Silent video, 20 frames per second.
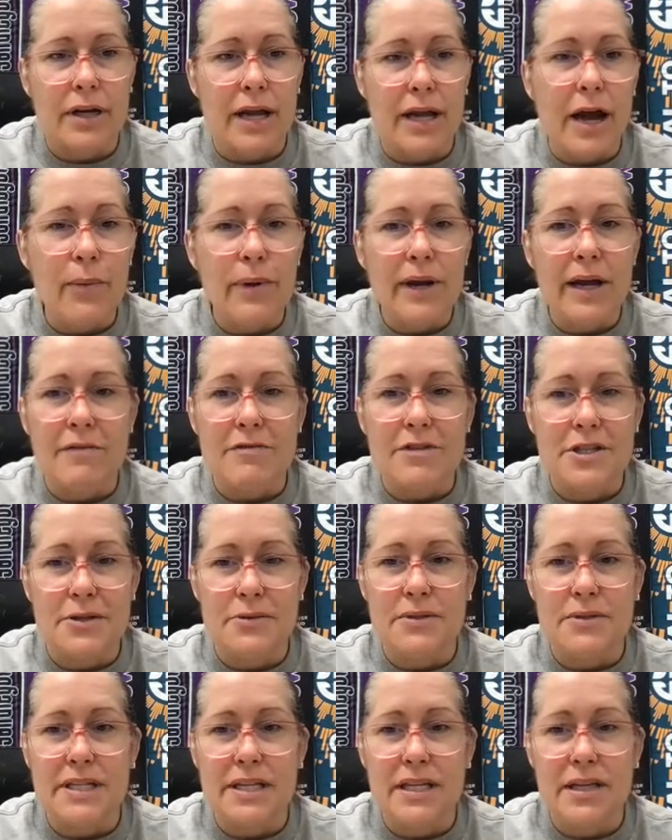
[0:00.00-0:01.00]
Now we have two
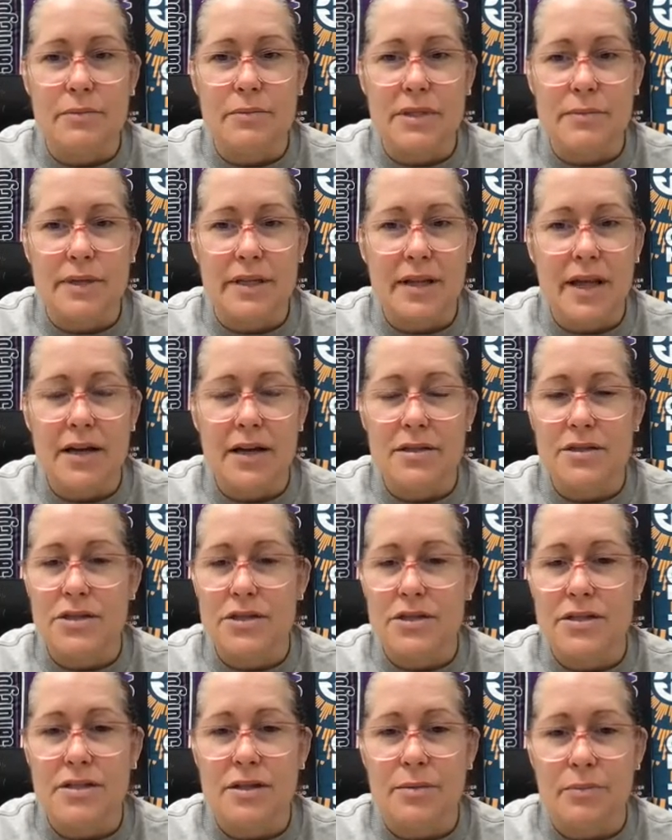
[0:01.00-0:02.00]
teams. I mean, that is
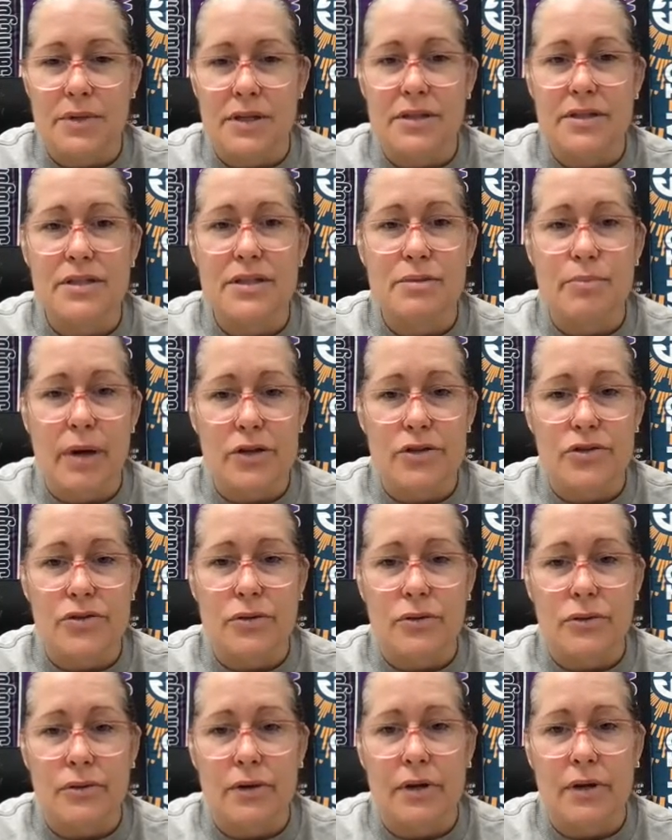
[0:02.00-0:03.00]
just something
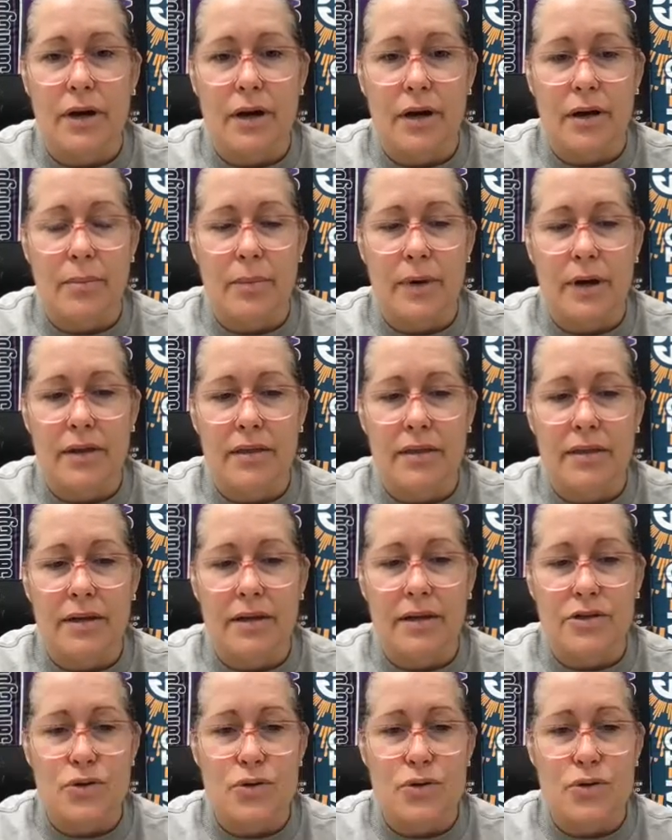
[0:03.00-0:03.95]
special. I think it's